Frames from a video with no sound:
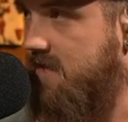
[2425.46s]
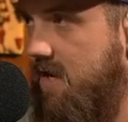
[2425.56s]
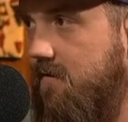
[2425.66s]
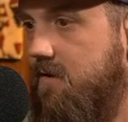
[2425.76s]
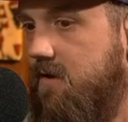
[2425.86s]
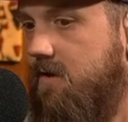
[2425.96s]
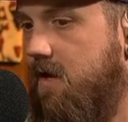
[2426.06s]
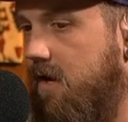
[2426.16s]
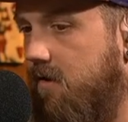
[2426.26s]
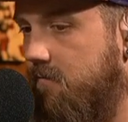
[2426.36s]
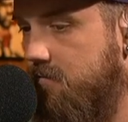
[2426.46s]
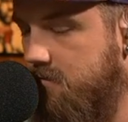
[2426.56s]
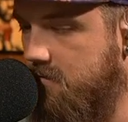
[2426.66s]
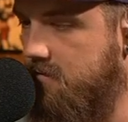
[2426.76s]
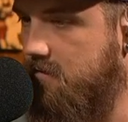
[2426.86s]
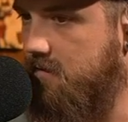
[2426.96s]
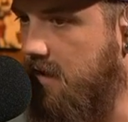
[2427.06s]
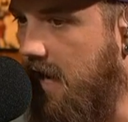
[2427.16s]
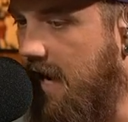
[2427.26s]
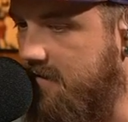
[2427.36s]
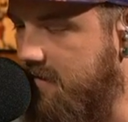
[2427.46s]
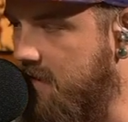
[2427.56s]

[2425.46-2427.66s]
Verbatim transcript: in town. Now, I